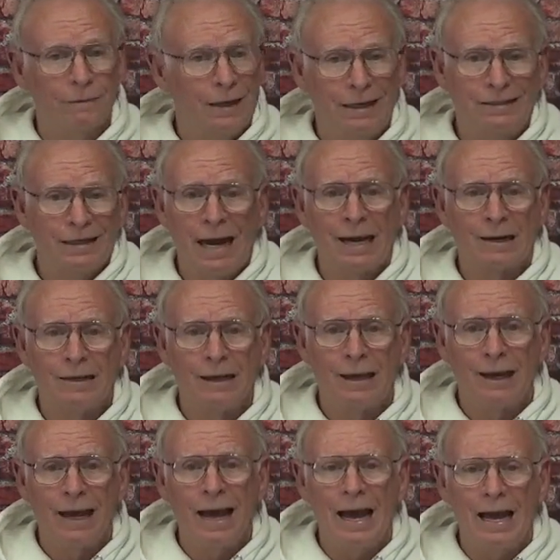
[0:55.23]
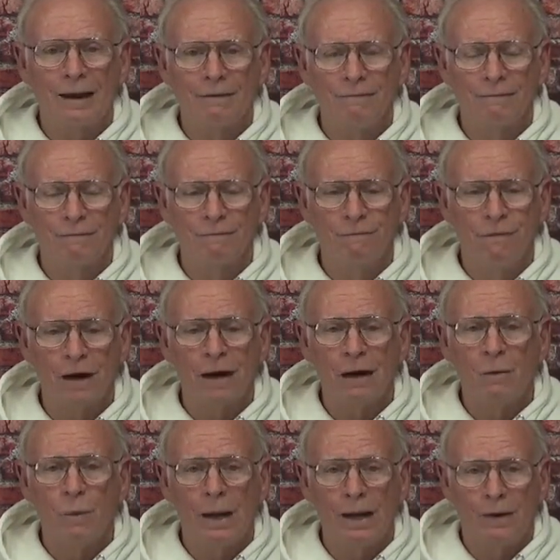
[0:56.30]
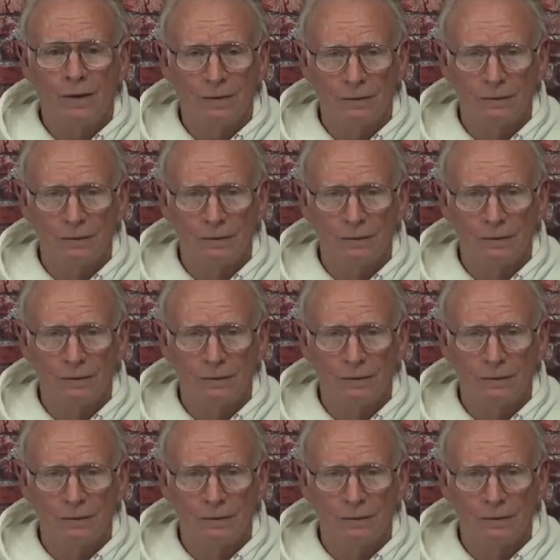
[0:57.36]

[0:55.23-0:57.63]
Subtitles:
exactly alike, very well.